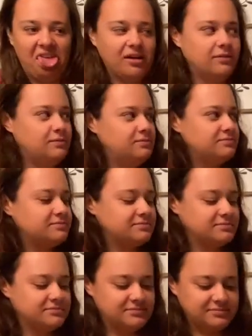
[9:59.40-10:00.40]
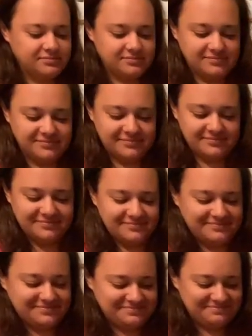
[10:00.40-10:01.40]

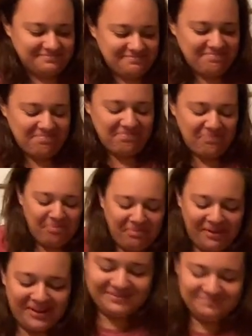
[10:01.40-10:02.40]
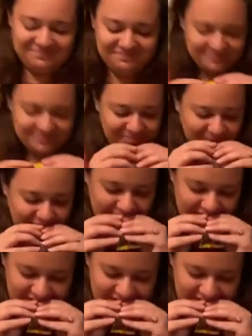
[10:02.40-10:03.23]
This person isn't speaking.